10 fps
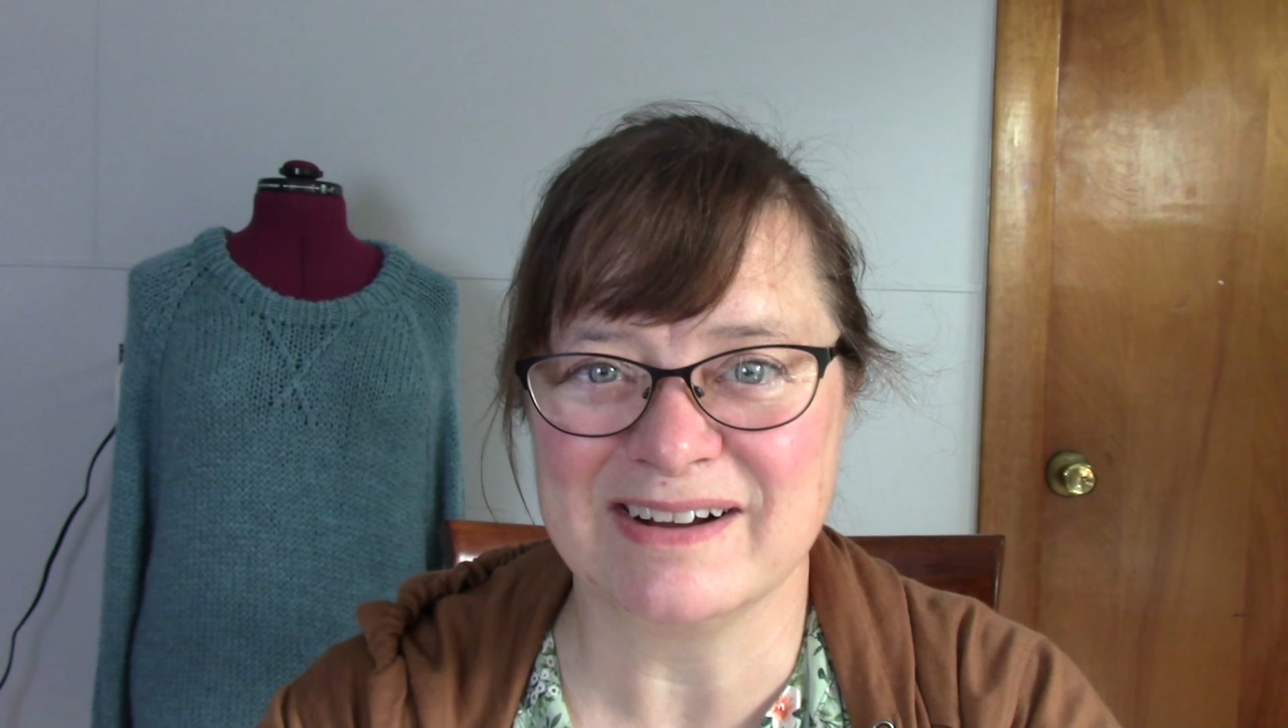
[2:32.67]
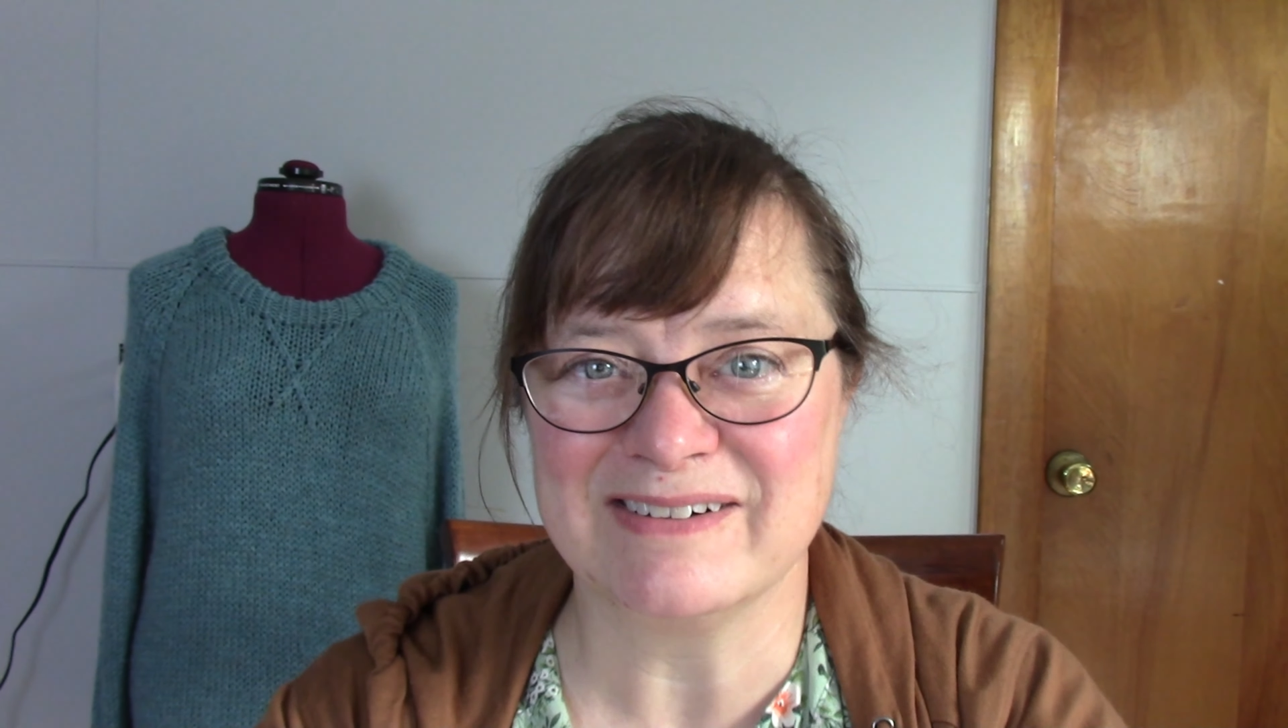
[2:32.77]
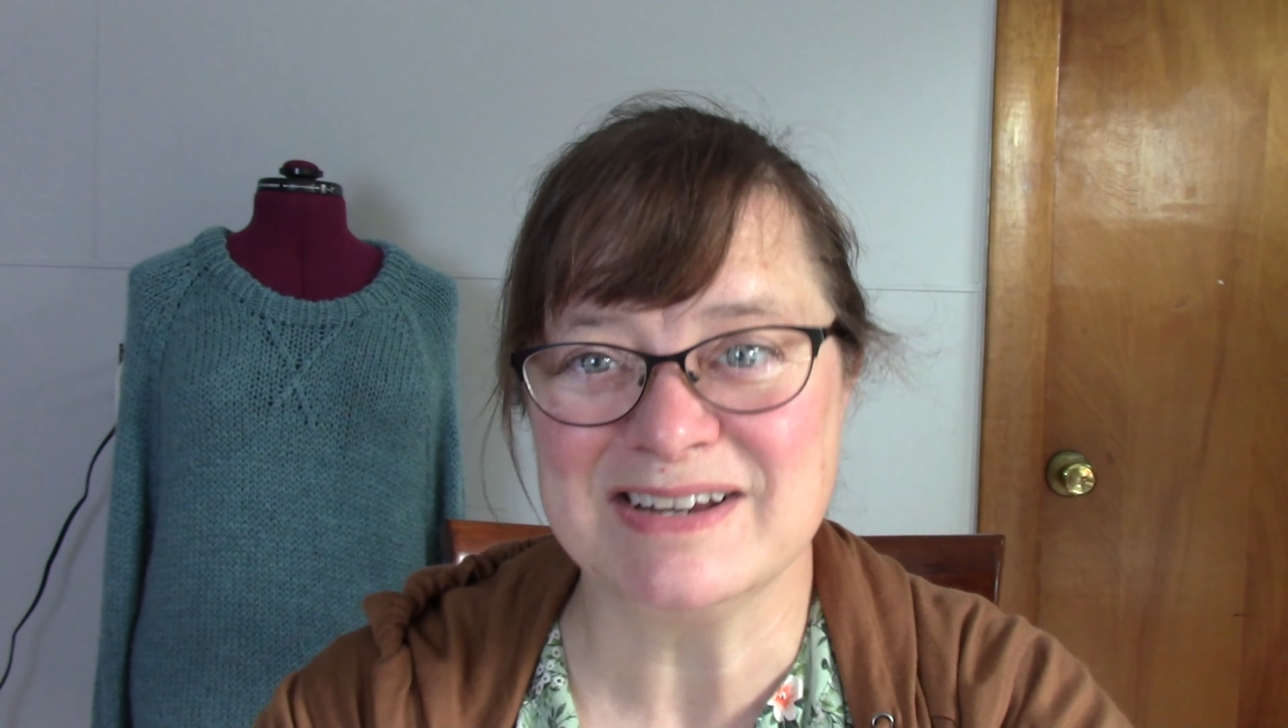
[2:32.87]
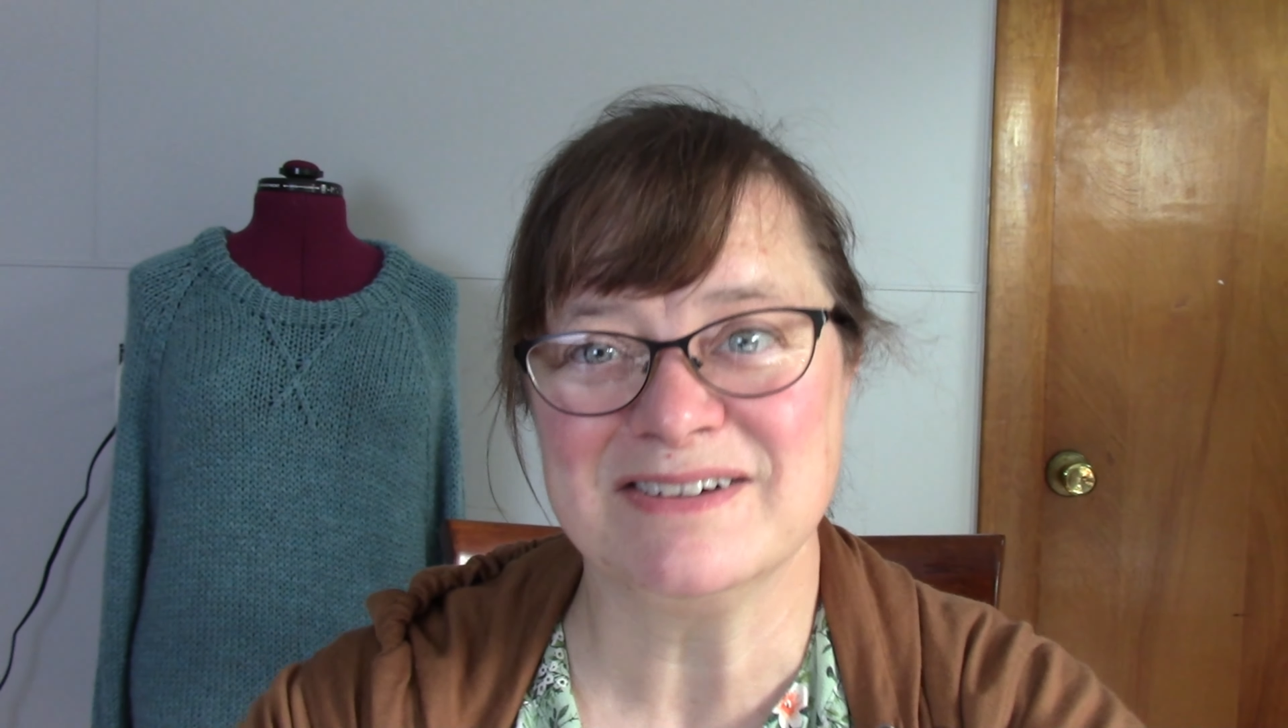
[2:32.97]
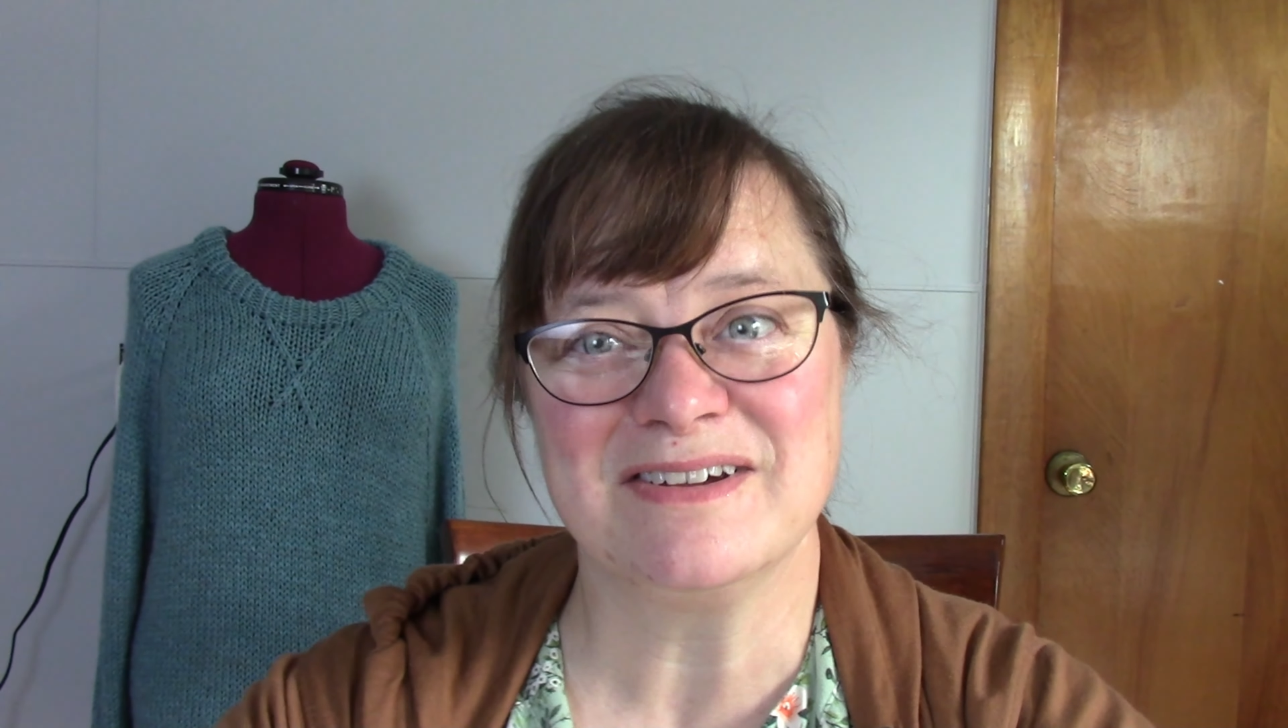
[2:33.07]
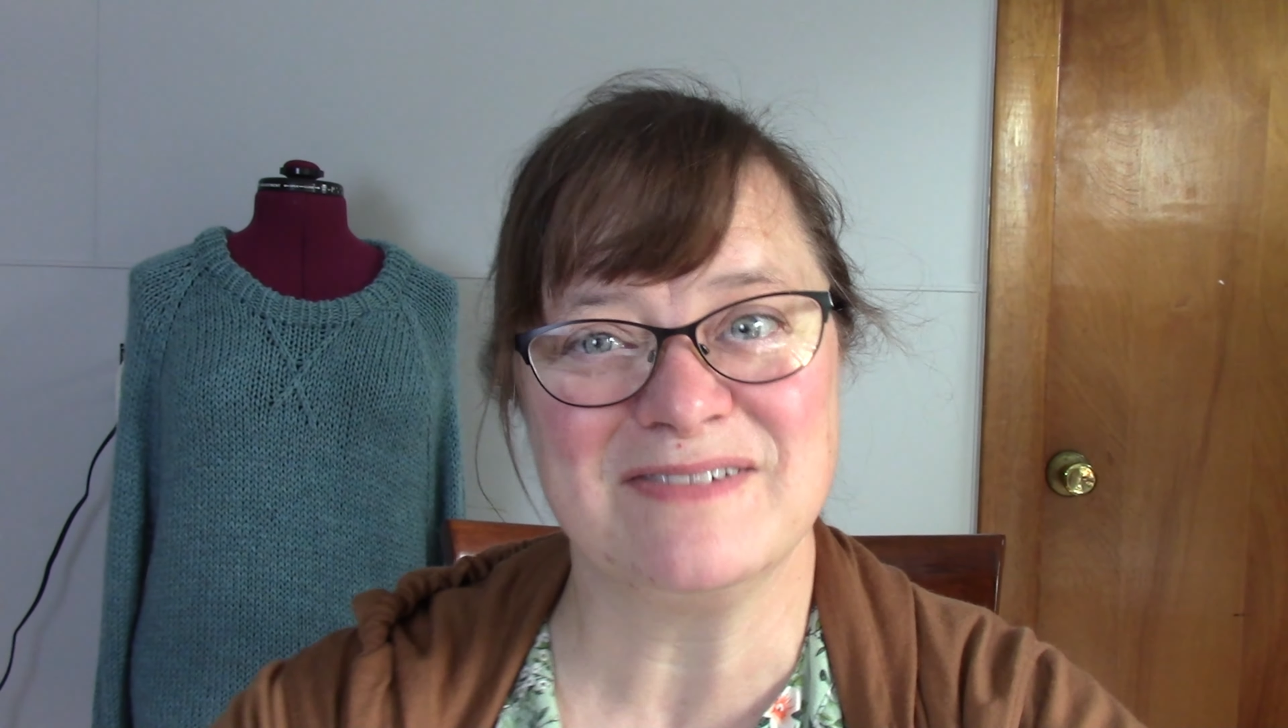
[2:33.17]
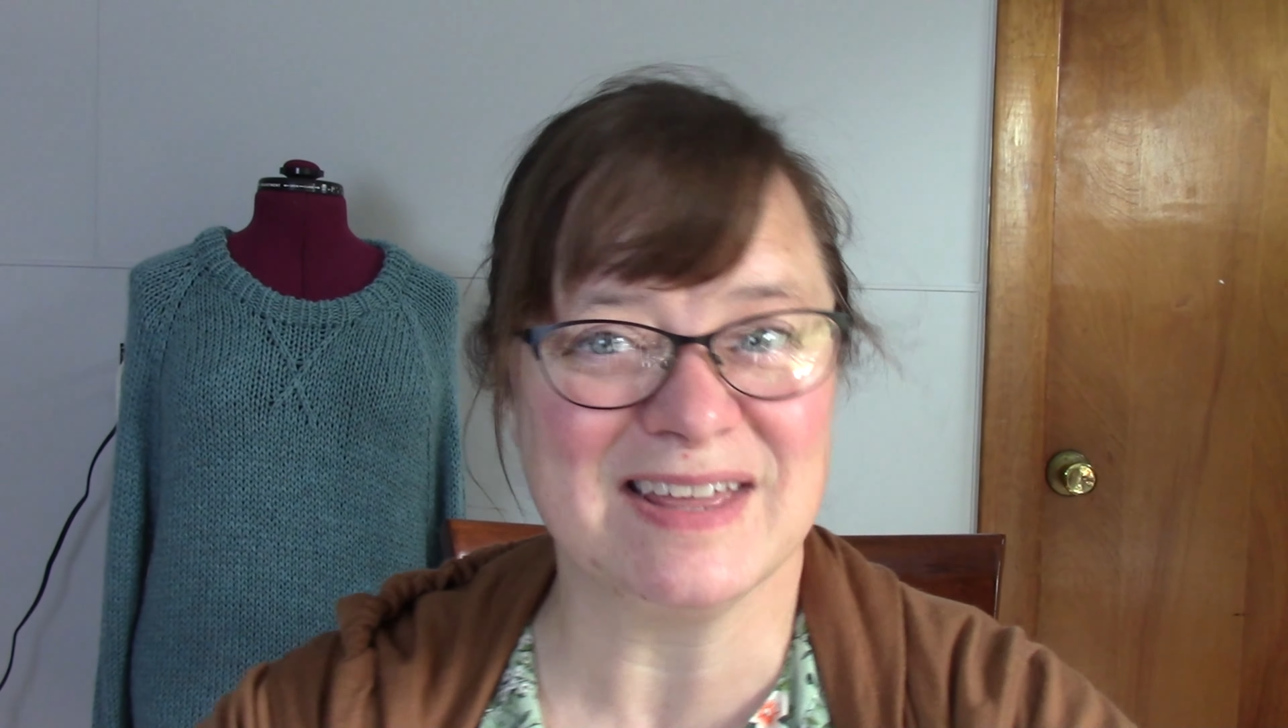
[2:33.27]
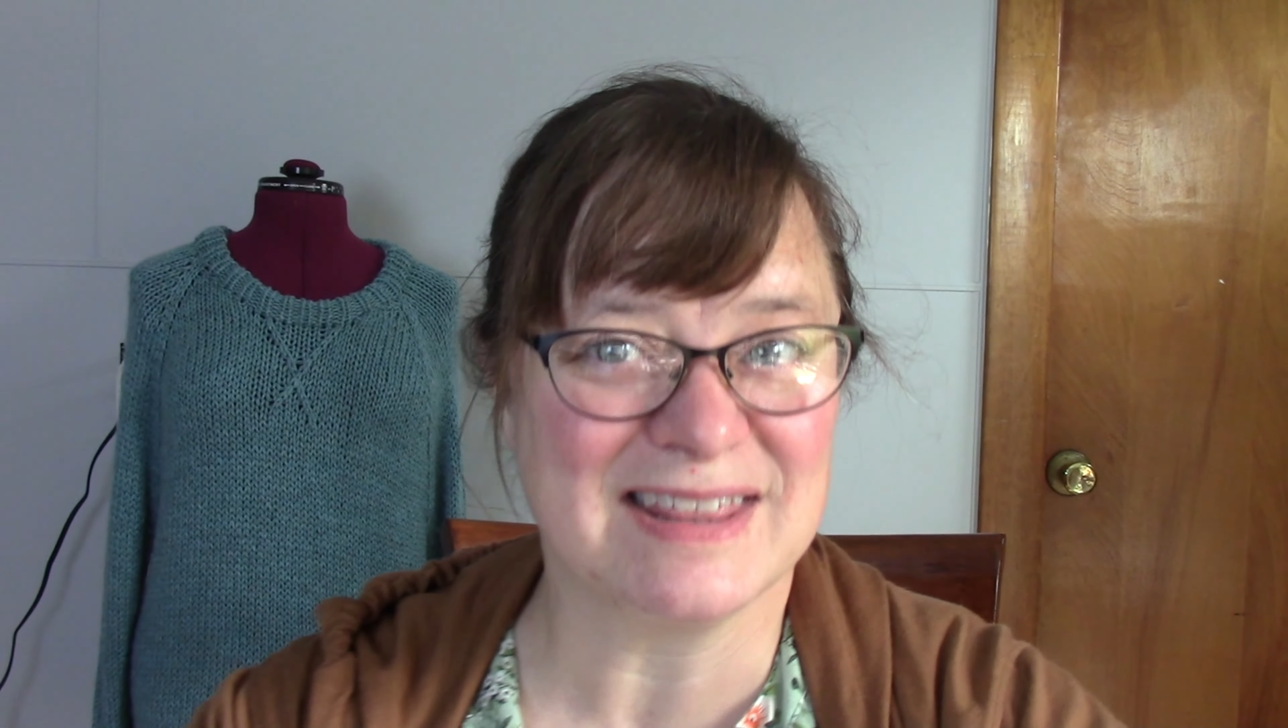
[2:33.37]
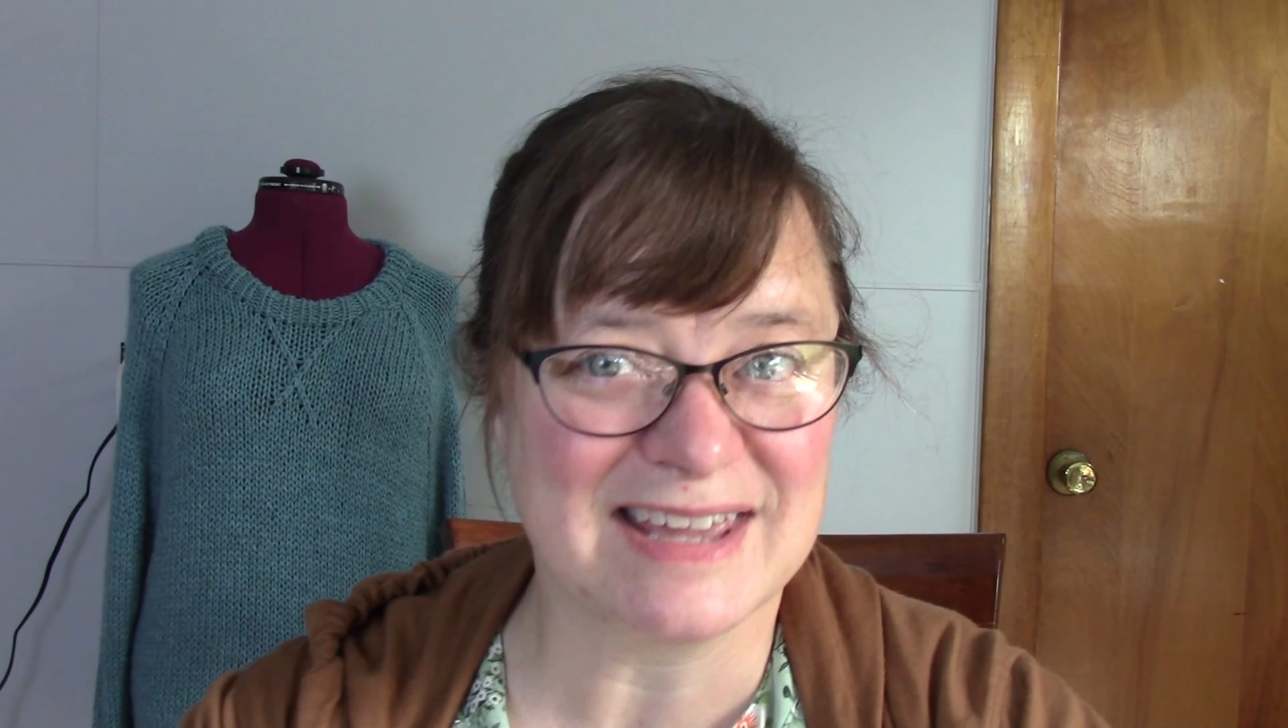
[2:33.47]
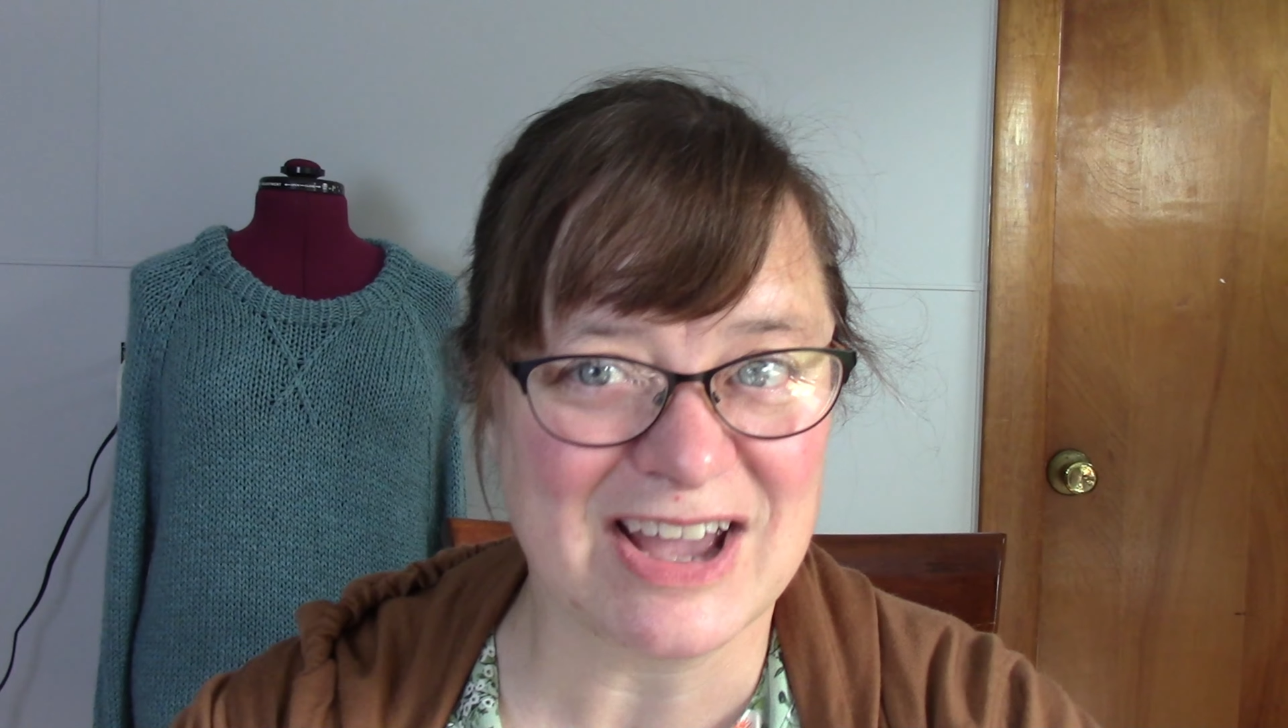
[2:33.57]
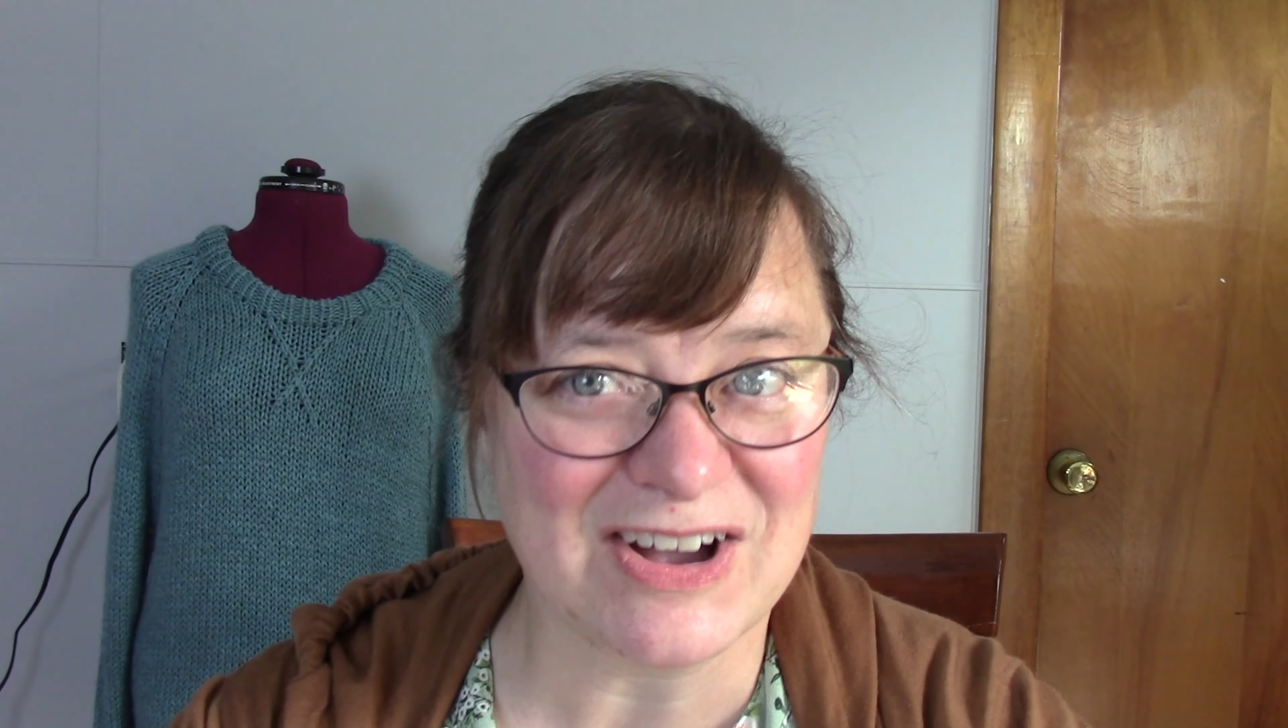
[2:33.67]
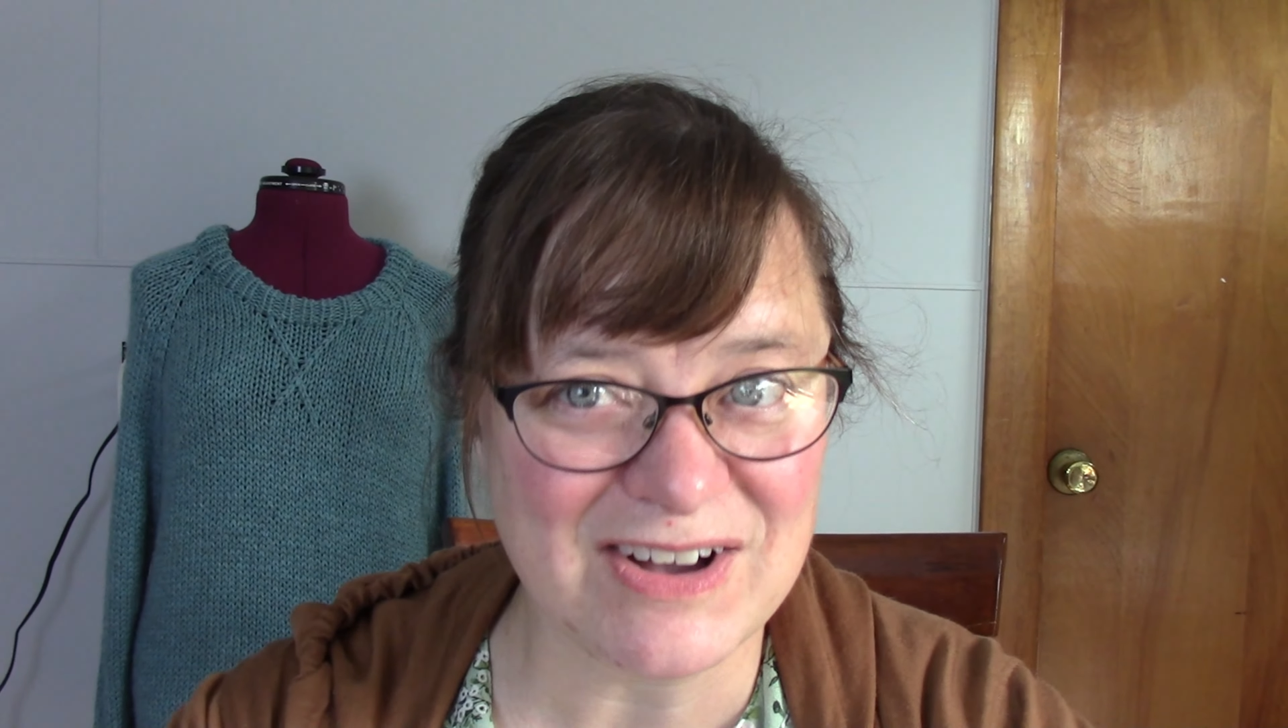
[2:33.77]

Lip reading: going to reveal the